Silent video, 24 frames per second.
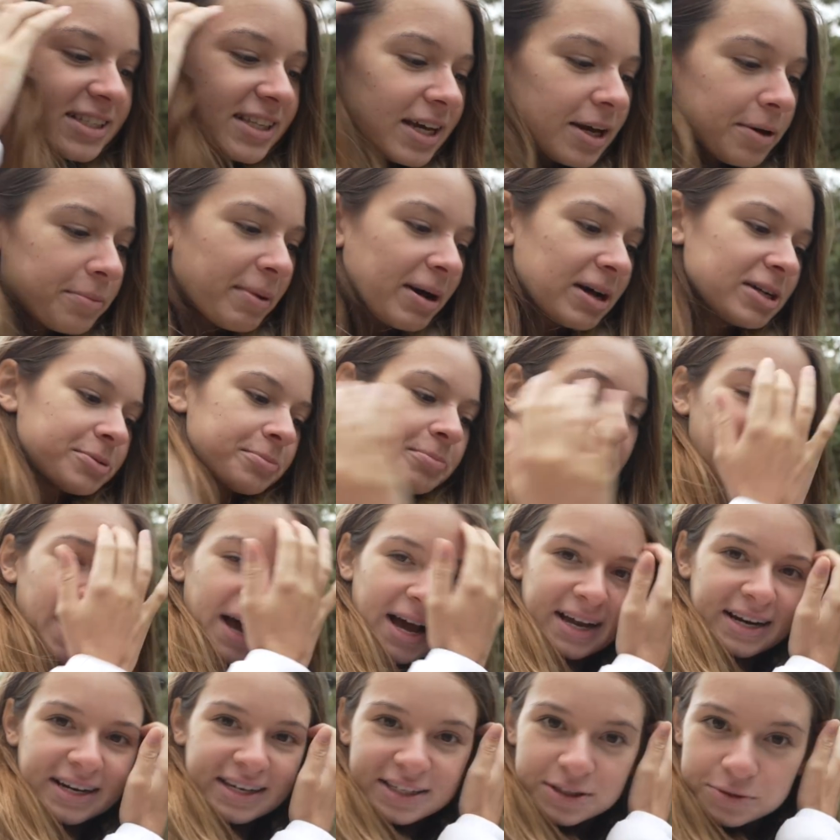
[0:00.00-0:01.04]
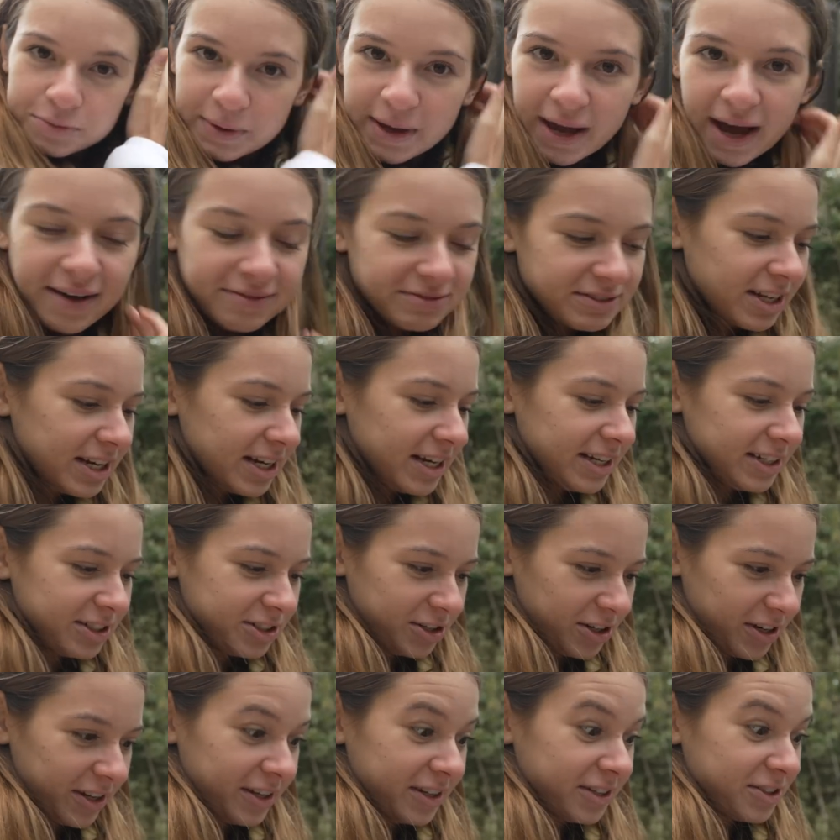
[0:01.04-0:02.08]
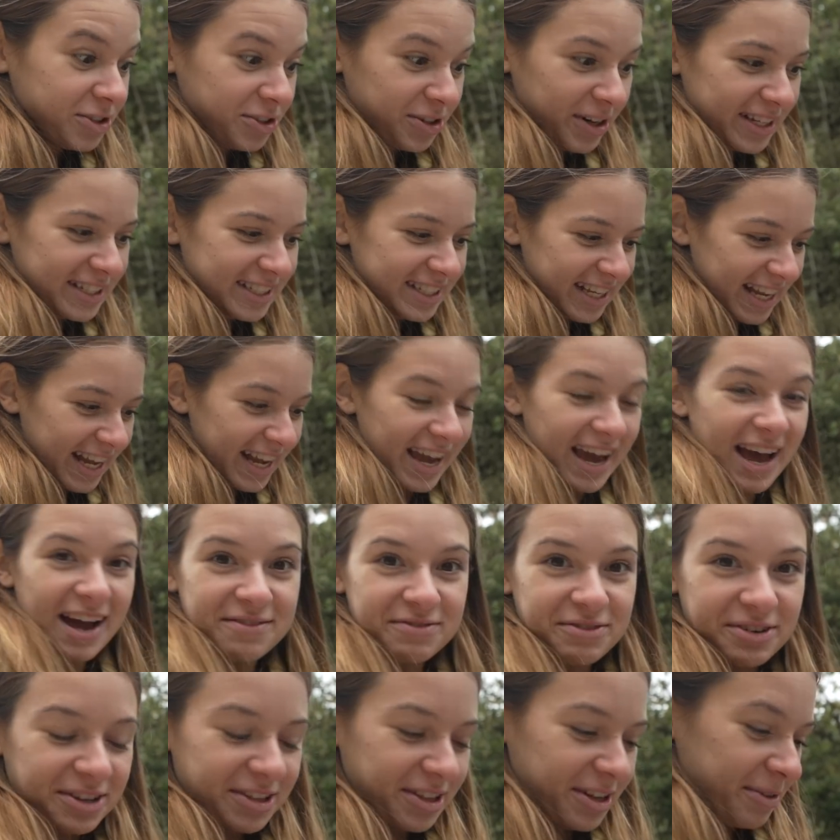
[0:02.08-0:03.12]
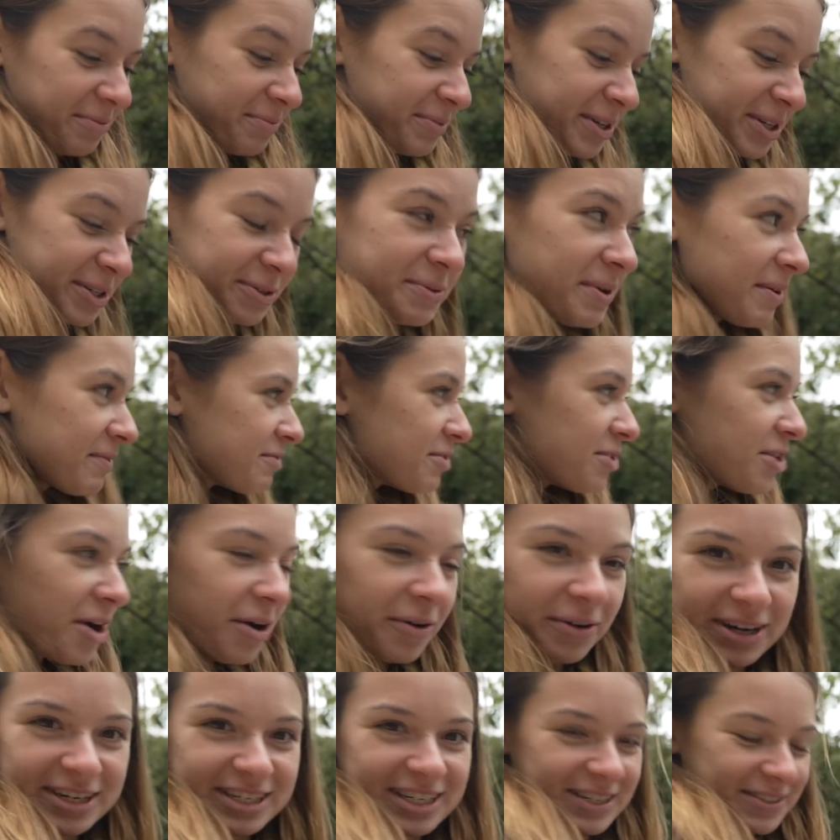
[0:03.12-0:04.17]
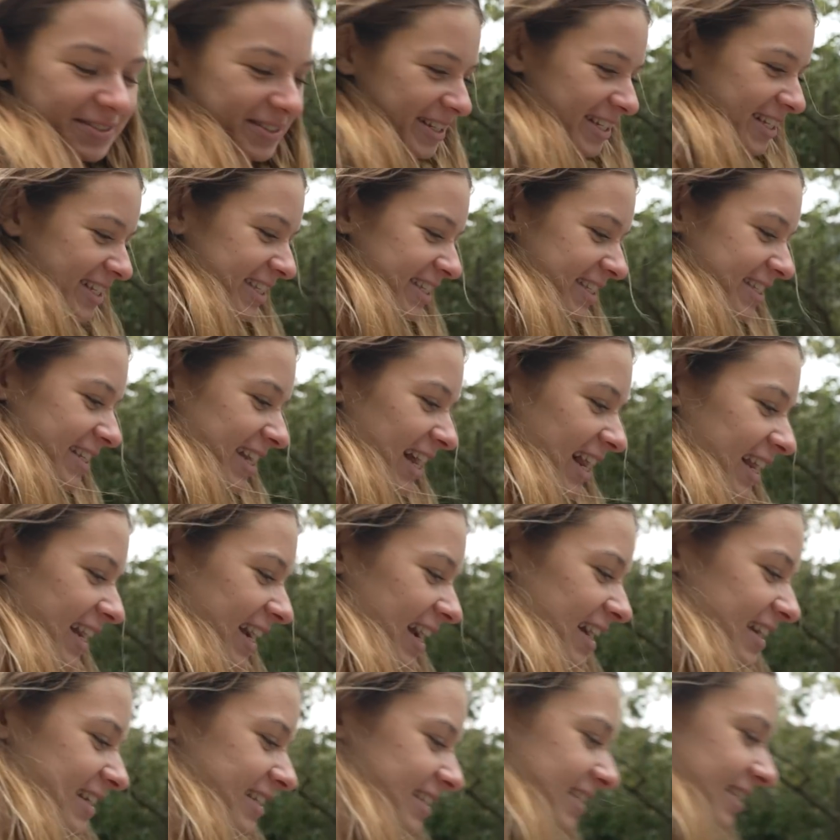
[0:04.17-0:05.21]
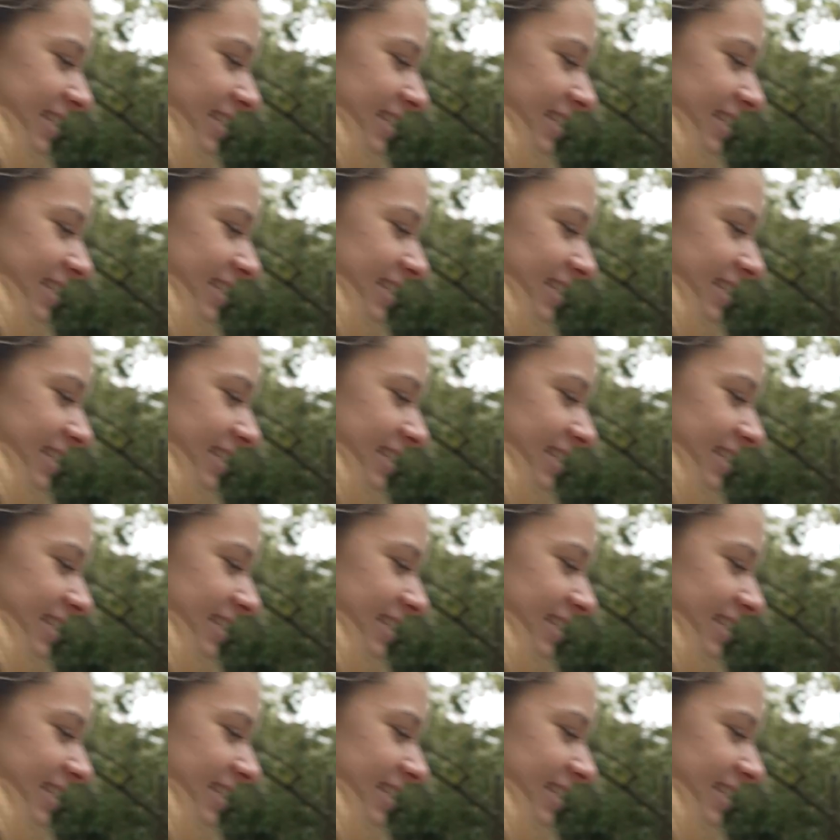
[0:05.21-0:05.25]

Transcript: thing about Japan is we have to literally translate everything because we have no idea what this is telling us.